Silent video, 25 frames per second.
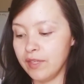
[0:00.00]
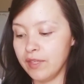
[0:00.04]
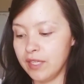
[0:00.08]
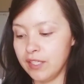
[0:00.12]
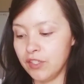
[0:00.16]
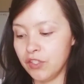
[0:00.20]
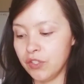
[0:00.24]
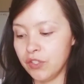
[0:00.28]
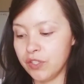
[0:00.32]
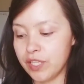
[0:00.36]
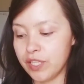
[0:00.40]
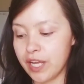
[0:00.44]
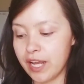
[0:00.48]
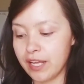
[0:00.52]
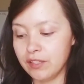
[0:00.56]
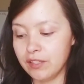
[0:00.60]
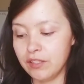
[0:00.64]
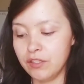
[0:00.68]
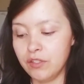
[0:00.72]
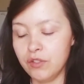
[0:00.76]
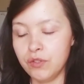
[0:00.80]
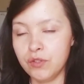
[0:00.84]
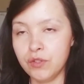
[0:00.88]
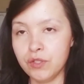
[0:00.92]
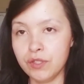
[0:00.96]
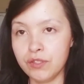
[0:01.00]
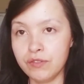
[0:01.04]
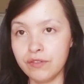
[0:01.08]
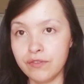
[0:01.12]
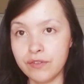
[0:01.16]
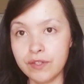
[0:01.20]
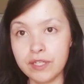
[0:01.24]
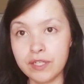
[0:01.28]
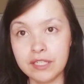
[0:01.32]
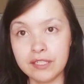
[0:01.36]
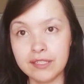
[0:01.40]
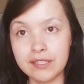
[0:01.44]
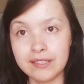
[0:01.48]
each test you took for
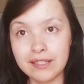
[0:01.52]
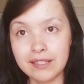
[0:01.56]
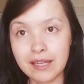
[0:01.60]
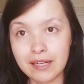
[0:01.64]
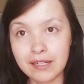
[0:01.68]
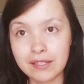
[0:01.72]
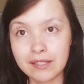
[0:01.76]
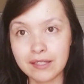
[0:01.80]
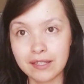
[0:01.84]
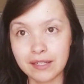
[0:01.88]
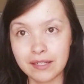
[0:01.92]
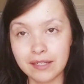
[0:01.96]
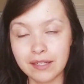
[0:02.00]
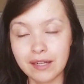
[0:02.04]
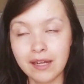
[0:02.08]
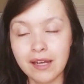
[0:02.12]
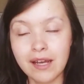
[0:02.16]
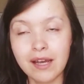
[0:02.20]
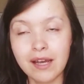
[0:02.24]
each section.